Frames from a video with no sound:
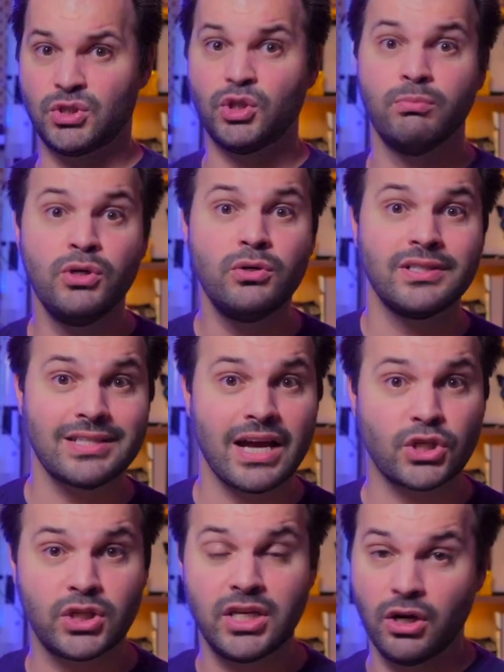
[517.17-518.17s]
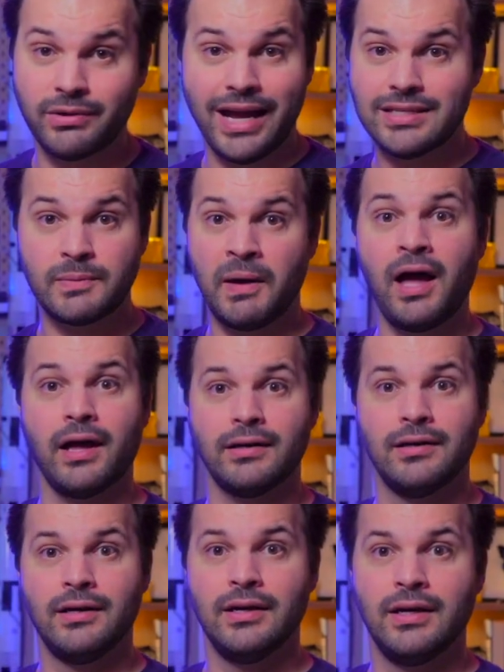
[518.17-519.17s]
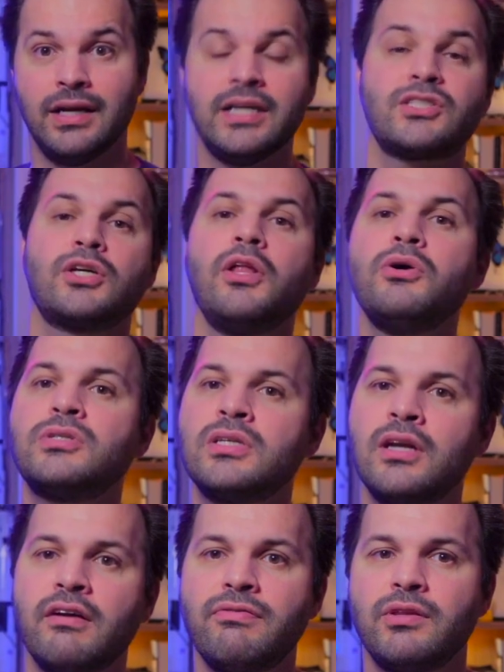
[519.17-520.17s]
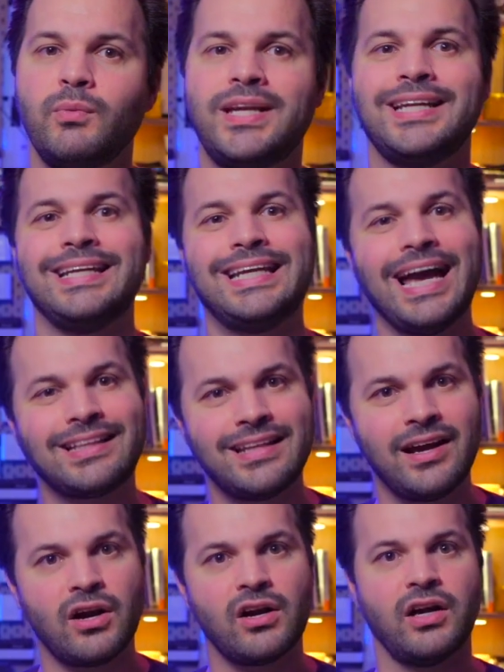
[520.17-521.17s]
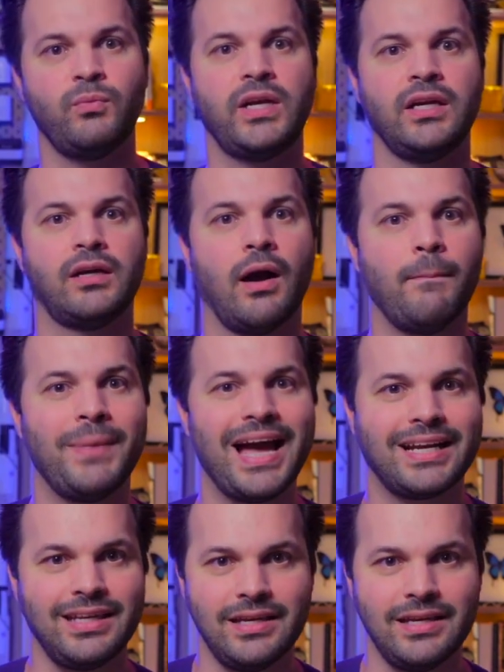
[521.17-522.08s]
So the moon is actually an okay spot. It's close enough that we can get there and we can come back